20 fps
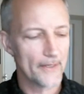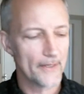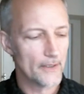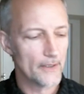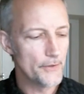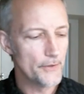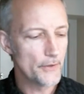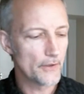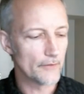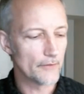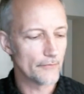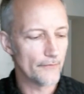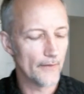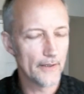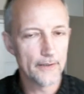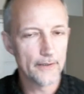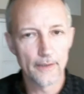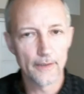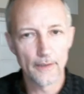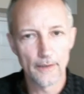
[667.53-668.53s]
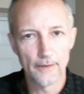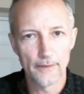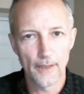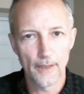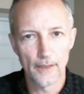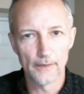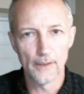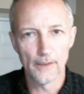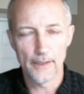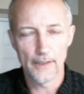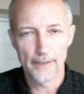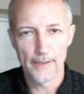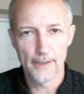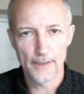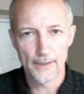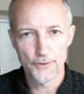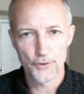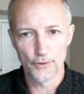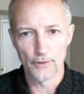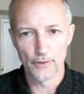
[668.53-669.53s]
You can find it on online and
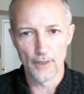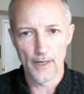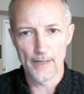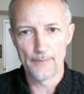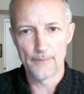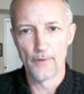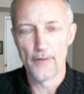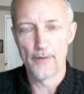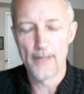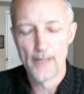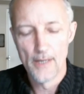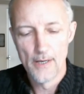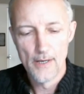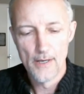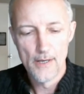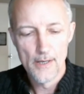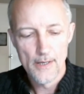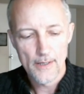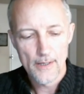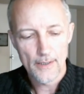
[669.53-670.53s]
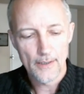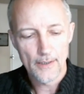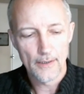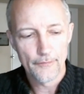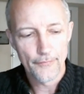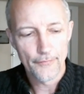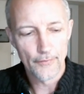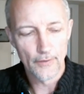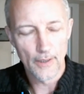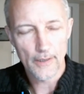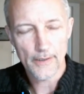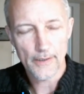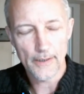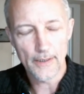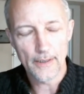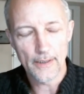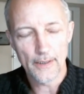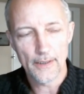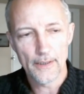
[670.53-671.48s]
at your library uh, if you're lucky.